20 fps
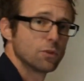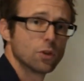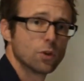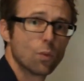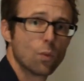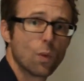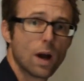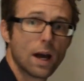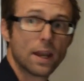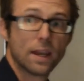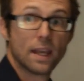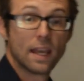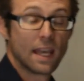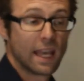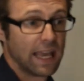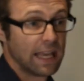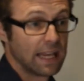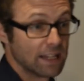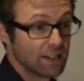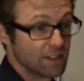to 1,
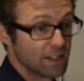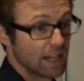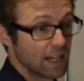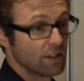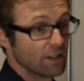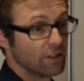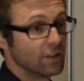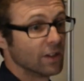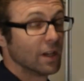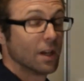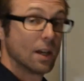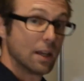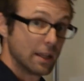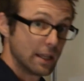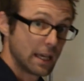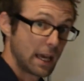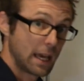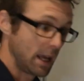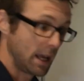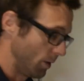and it does.
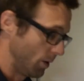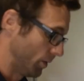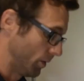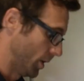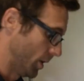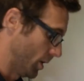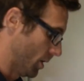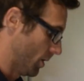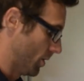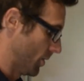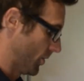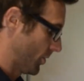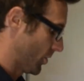Yay, we're on